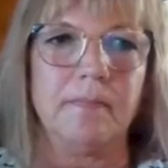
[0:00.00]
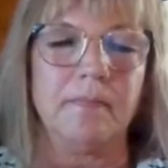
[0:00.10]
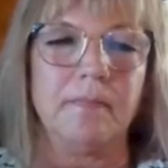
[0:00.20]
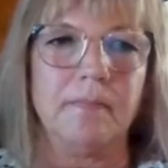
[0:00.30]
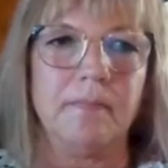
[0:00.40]

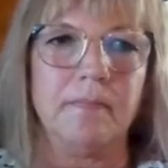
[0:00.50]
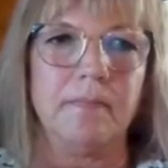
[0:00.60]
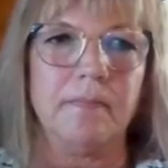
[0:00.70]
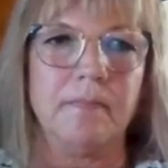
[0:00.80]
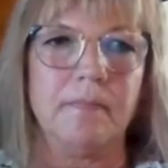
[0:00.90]

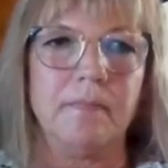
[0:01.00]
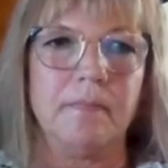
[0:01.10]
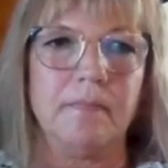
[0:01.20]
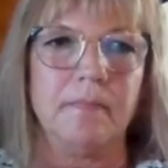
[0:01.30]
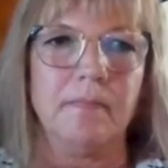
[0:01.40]

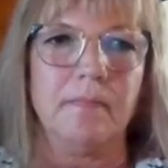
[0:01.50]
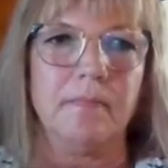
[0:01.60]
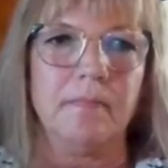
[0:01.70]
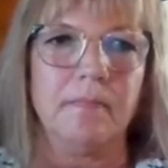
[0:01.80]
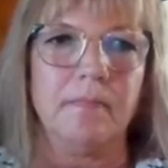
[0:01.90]

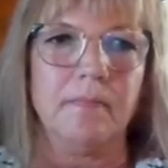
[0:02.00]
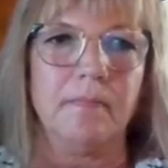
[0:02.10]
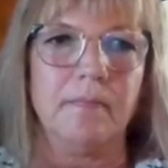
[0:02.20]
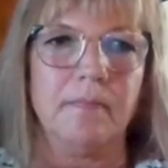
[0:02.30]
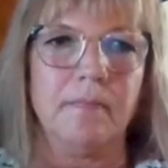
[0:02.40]

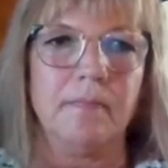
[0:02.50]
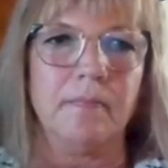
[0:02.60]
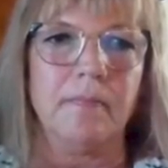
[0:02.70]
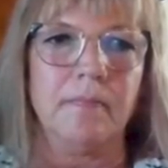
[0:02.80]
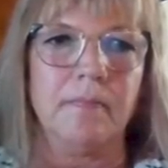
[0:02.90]

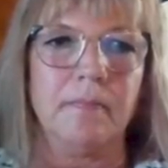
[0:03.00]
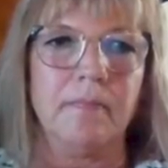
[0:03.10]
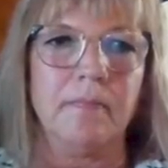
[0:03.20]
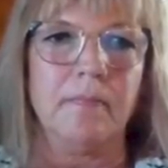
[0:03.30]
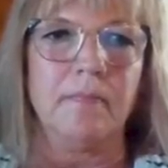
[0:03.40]

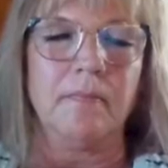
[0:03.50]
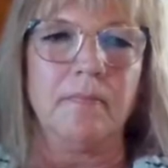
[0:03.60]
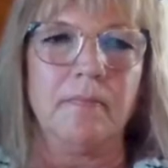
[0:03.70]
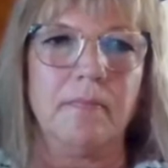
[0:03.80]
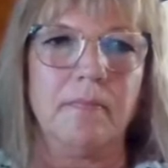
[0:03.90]

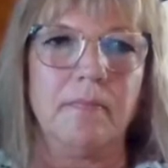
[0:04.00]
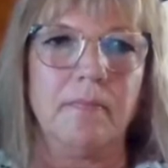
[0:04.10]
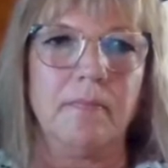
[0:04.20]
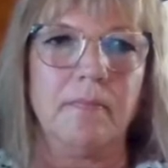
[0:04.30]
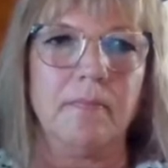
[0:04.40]

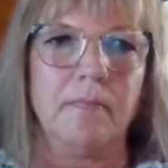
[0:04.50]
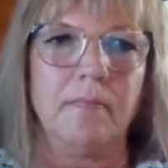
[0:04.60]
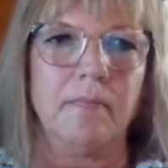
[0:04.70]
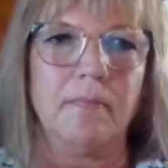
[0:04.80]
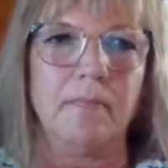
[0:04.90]

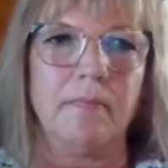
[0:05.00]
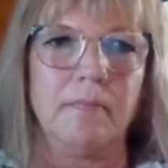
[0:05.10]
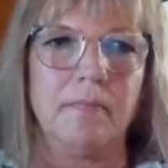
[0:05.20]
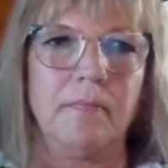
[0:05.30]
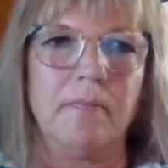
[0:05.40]

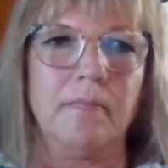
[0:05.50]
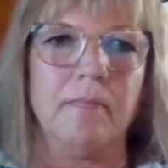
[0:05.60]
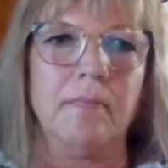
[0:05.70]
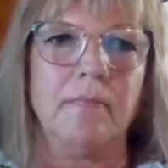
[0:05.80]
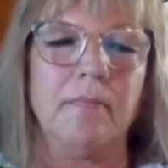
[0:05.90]

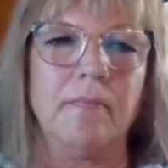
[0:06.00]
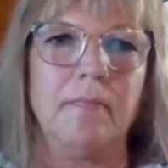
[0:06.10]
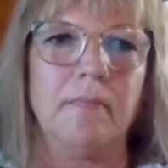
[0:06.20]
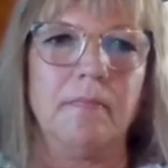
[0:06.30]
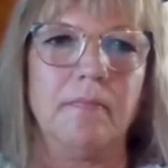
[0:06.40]
(silent)